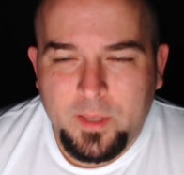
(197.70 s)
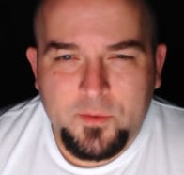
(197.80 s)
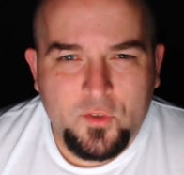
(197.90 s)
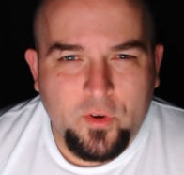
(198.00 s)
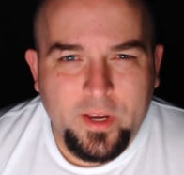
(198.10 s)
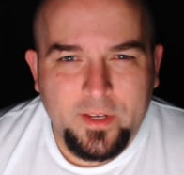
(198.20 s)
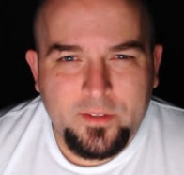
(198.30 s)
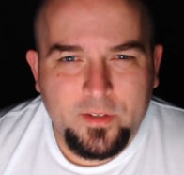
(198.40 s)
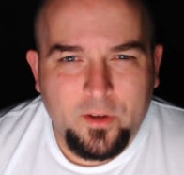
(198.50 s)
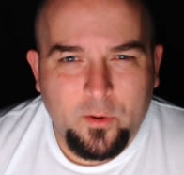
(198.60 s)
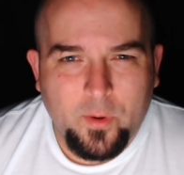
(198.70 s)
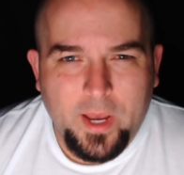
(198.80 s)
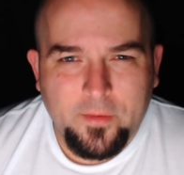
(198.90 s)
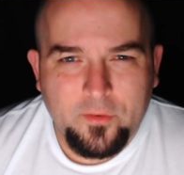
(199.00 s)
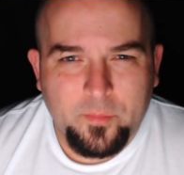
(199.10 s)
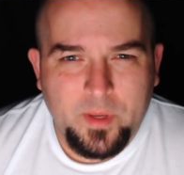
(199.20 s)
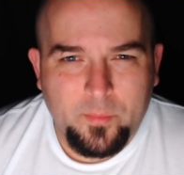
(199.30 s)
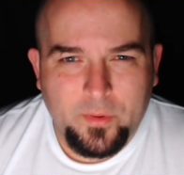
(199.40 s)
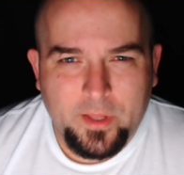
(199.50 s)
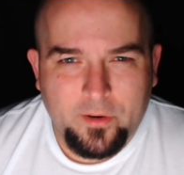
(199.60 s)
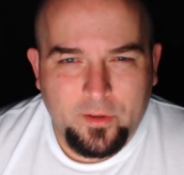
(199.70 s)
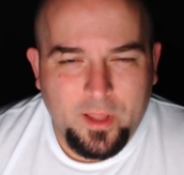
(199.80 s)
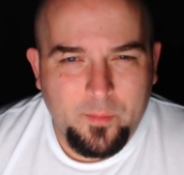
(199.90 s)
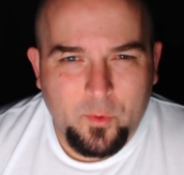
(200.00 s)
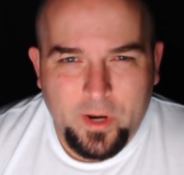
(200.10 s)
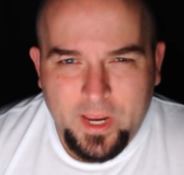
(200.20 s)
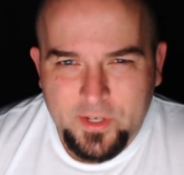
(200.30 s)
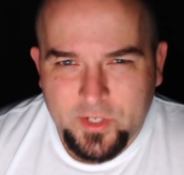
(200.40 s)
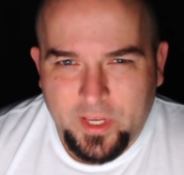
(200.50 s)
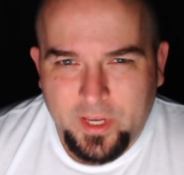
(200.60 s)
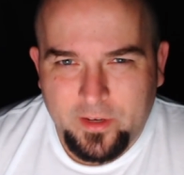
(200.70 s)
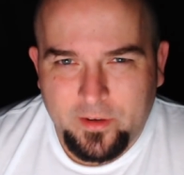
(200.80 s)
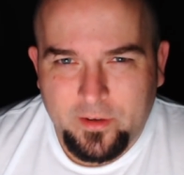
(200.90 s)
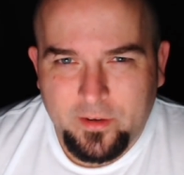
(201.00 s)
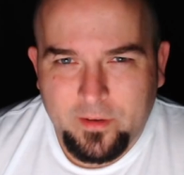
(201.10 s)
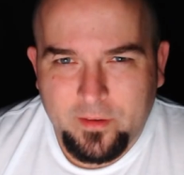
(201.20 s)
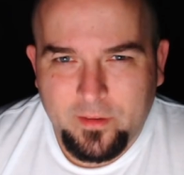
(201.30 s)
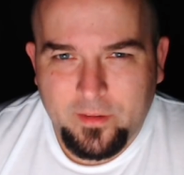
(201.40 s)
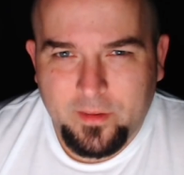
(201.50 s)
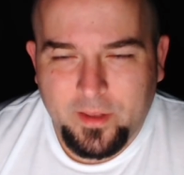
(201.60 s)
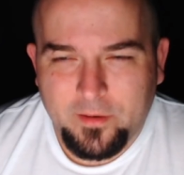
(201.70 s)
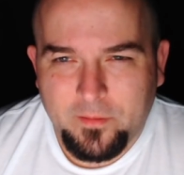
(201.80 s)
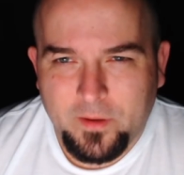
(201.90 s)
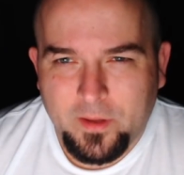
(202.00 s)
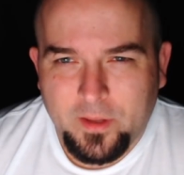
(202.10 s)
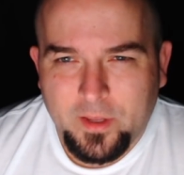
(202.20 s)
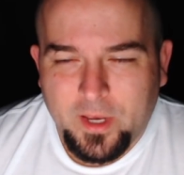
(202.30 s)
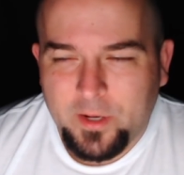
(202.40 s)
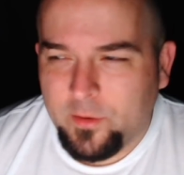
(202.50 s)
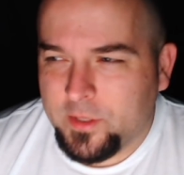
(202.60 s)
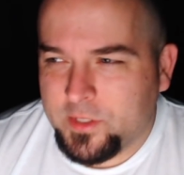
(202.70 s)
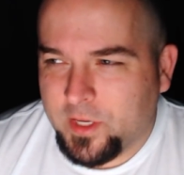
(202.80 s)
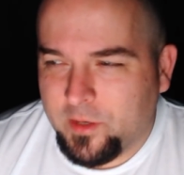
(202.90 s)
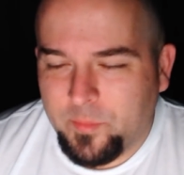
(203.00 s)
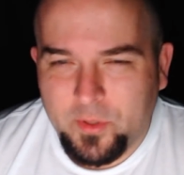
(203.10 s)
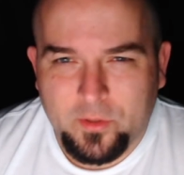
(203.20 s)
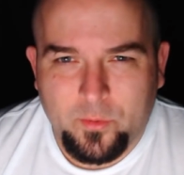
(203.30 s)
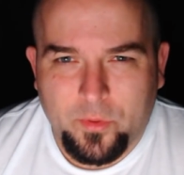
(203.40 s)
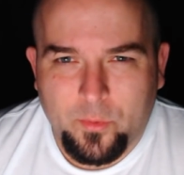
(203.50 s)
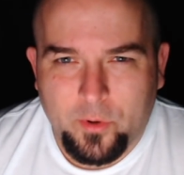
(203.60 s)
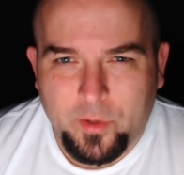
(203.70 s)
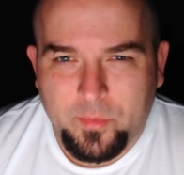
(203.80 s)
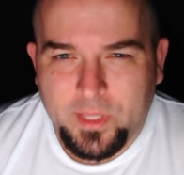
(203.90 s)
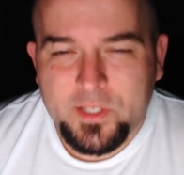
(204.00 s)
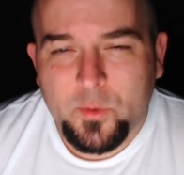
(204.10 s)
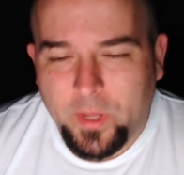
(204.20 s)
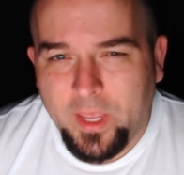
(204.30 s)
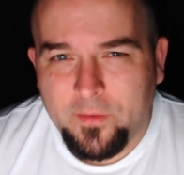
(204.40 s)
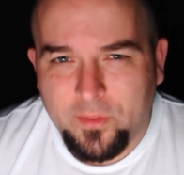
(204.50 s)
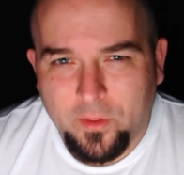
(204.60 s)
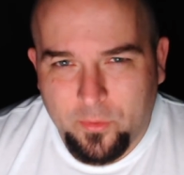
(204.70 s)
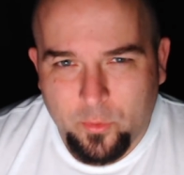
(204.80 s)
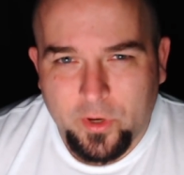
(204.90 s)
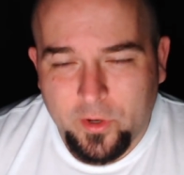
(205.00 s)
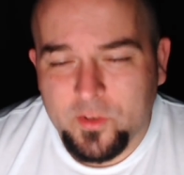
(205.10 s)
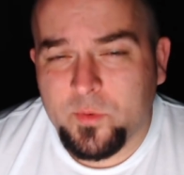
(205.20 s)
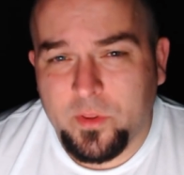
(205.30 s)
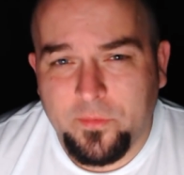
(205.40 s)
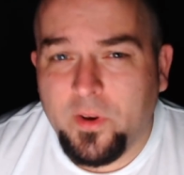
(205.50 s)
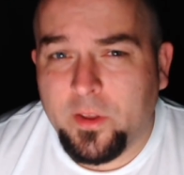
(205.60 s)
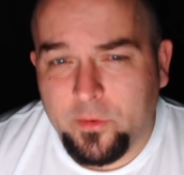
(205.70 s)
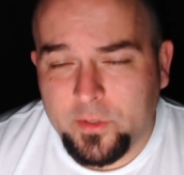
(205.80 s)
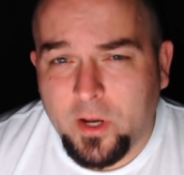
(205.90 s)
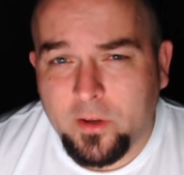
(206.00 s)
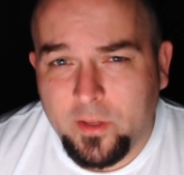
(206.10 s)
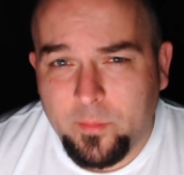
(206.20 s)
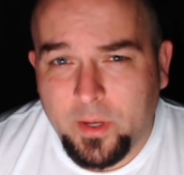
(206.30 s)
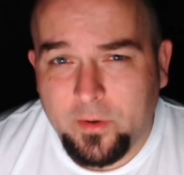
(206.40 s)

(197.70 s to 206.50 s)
keeps trying to go after people that are a lot more educated. That, I know that's like an appeal to authority, but that's okay if the authority knows what the fuck they're talking